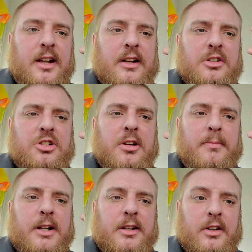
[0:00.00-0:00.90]
It should have
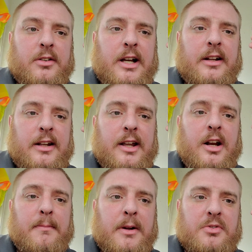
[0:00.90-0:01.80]
been, you know, down to
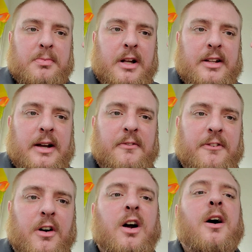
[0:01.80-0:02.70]
here, but it was about that
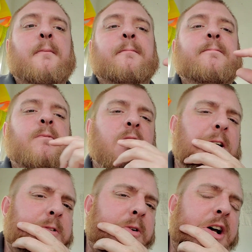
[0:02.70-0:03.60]
far up. He
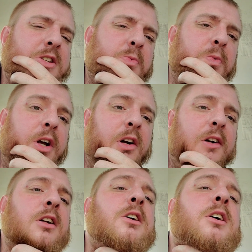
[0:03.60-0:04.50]
goes, well, that's
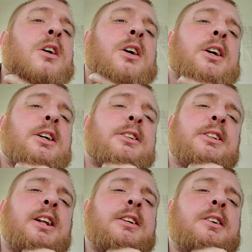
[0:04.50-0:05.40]
weird. He's
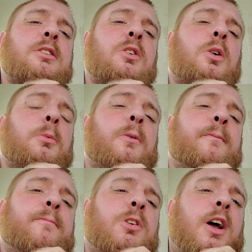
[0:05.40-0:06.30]
like, that's abnormal.
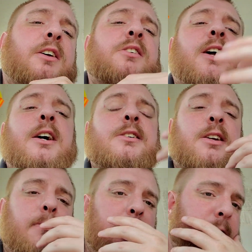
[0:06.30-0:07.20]
So he asked the guys to
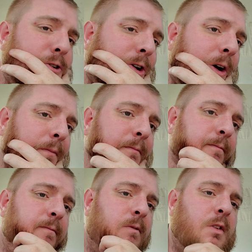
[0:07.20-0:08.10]
come out of the truck.
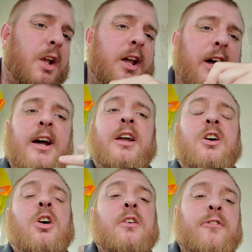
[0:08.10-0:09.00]
Yeah,
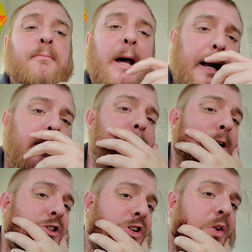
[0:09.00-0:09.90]
called him for backup. They
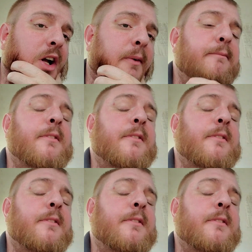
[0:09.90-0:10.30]
showed up.